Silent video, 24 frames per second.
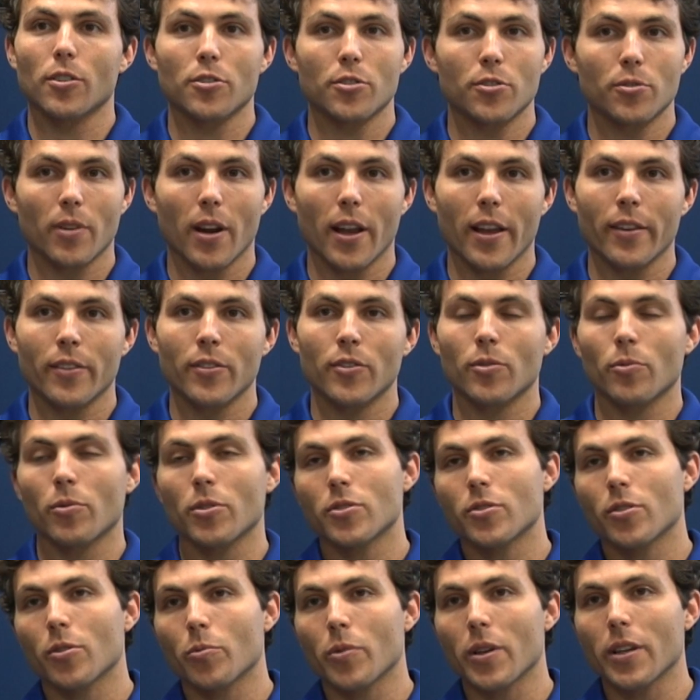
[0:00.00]
our strengths,
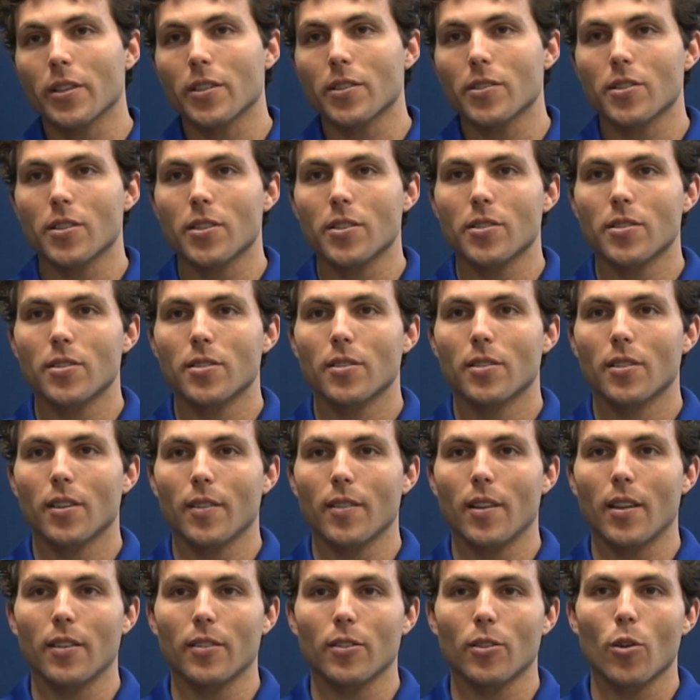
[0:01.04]
what's our weaknesses,
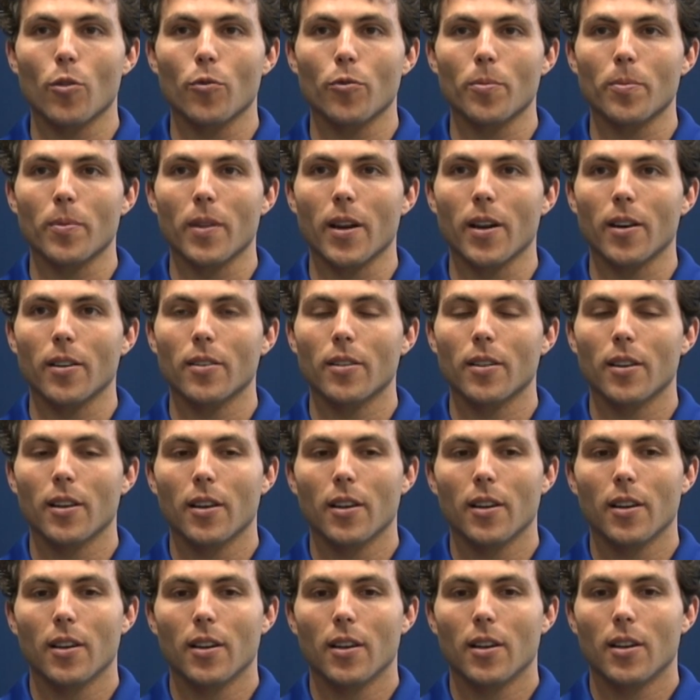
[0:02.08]
and then go from there.
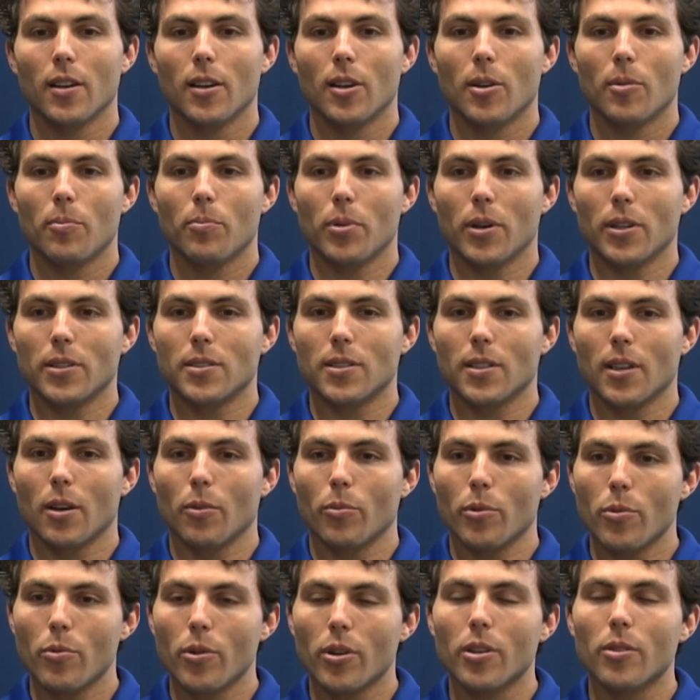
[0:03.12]
But
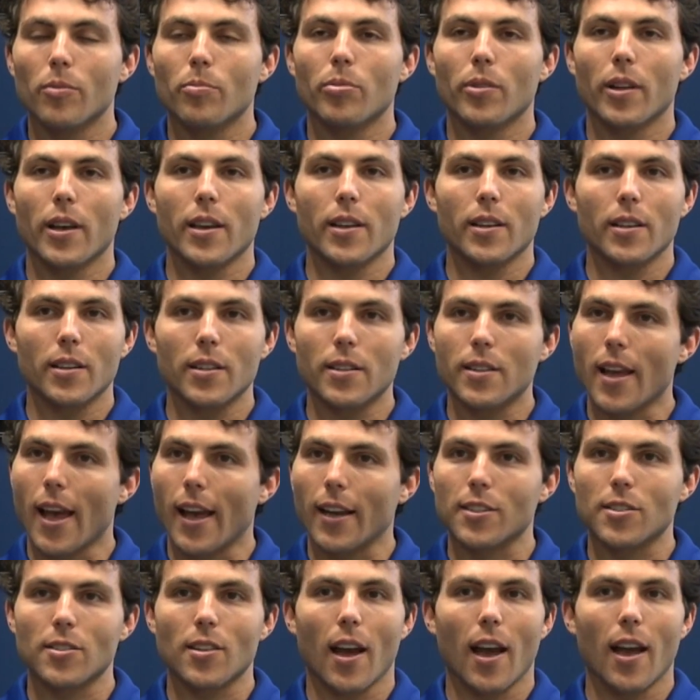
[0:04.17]
we want to play in an
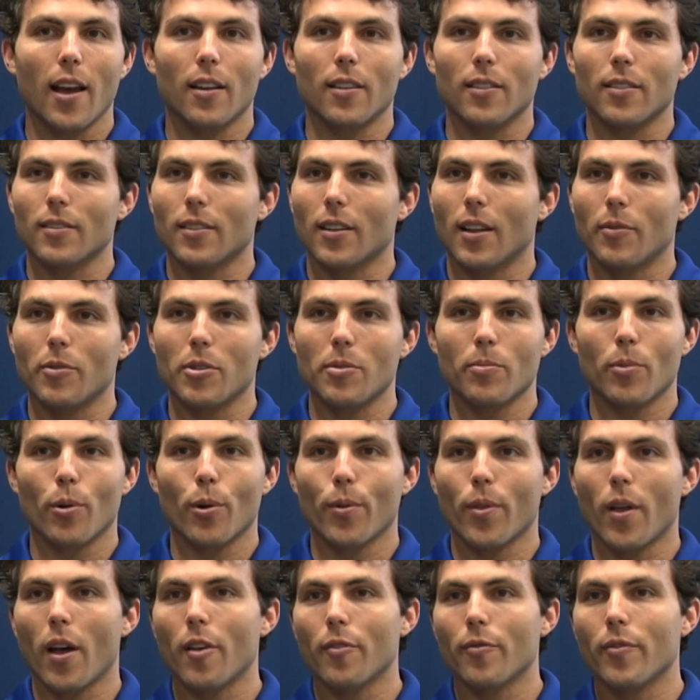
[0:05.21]
attack style. I mean,
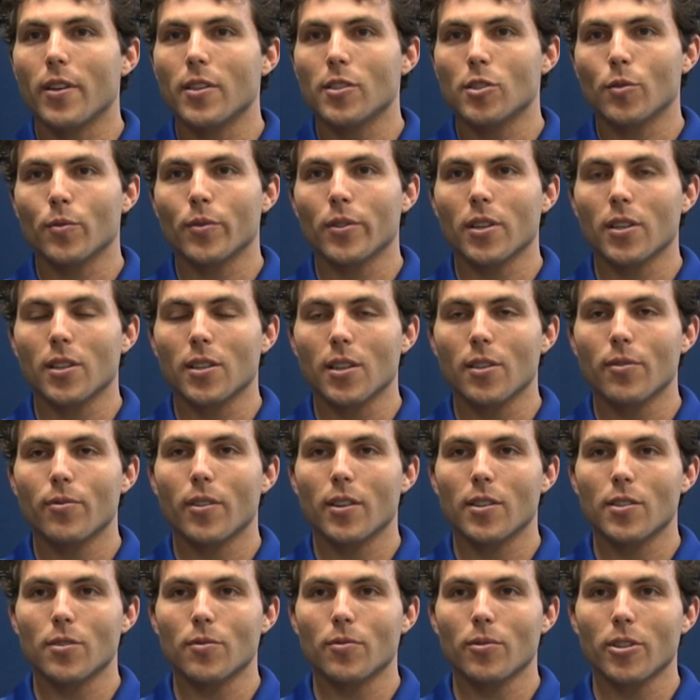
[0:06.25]
both offensively and
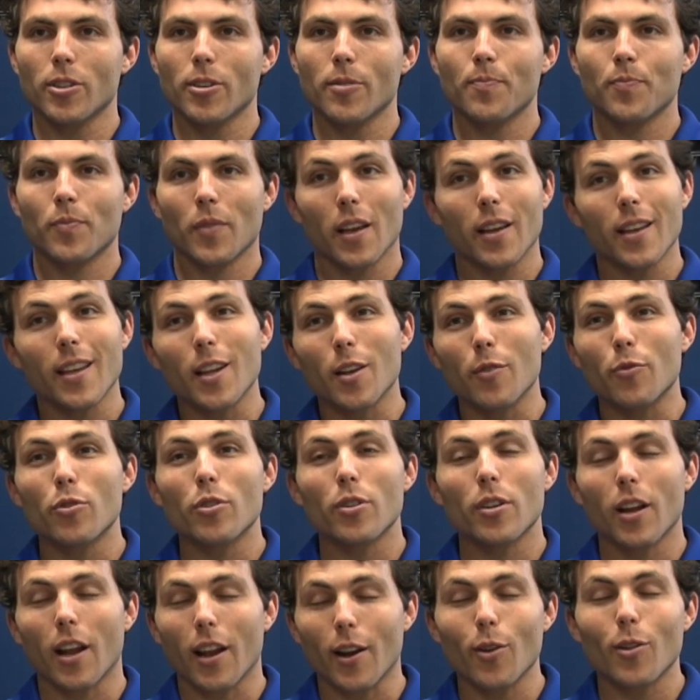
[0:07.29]
defensively. Again,
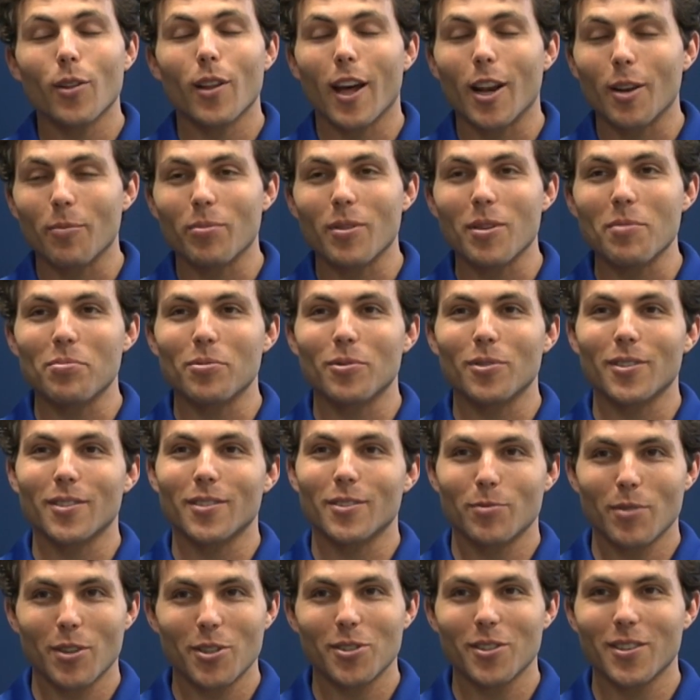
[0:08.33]
I know a lot of people,
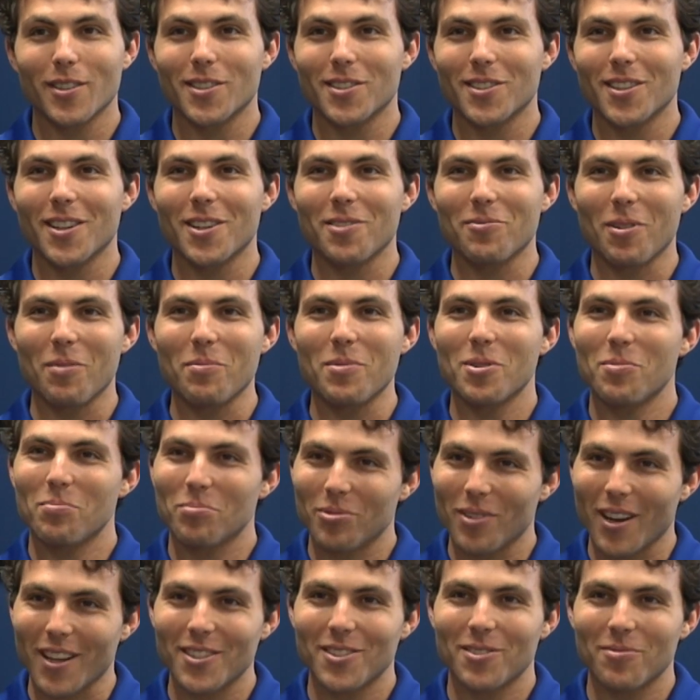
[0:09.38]
especially in the city, want me to
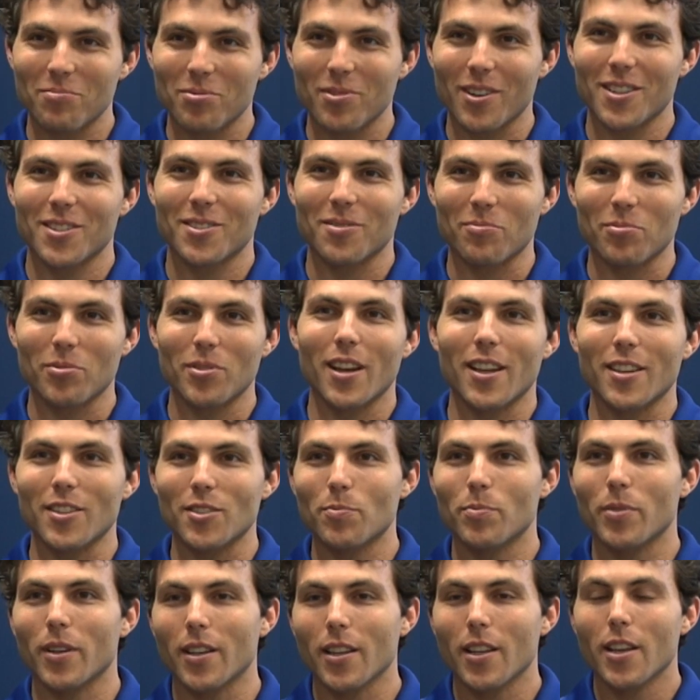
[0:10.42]
press and press and press.
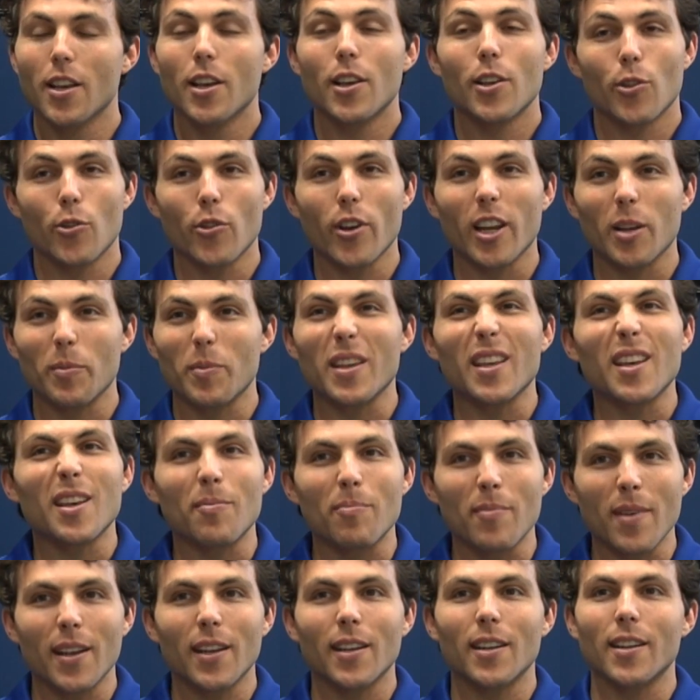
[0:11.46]
But you got to be
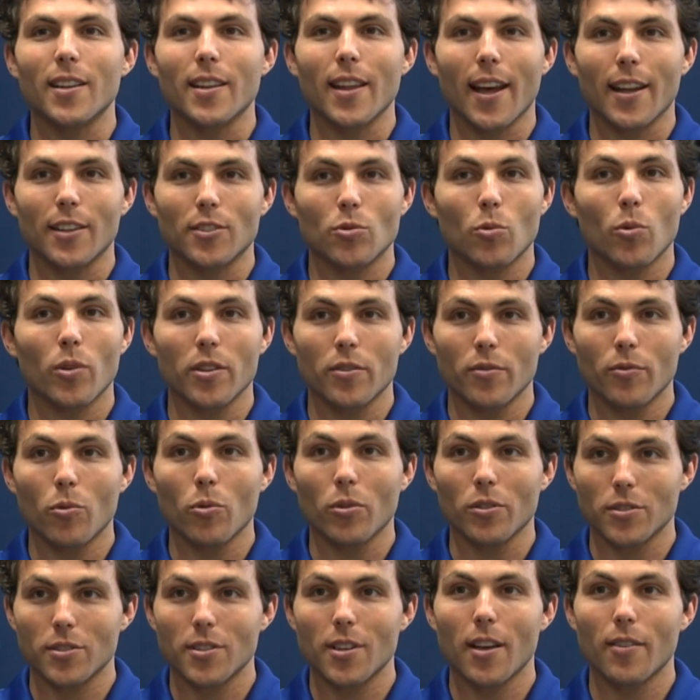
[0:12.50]
committed to that
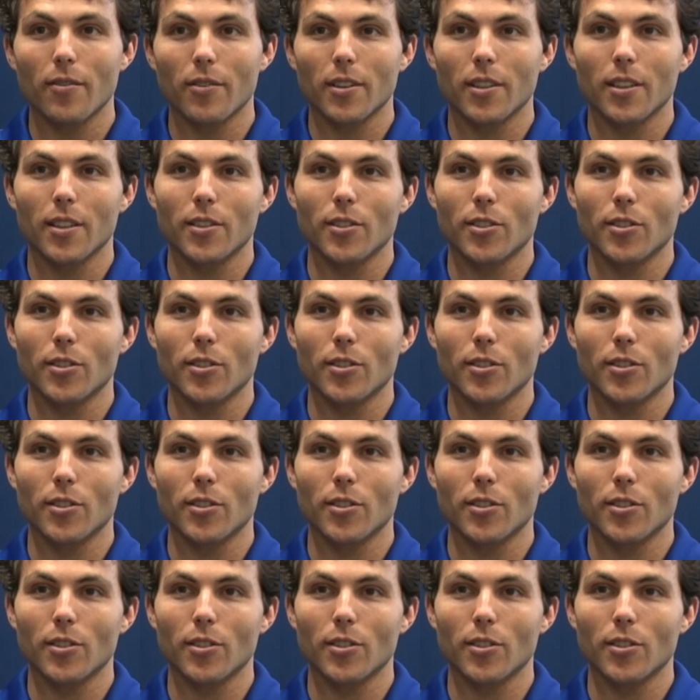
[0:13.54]
24/7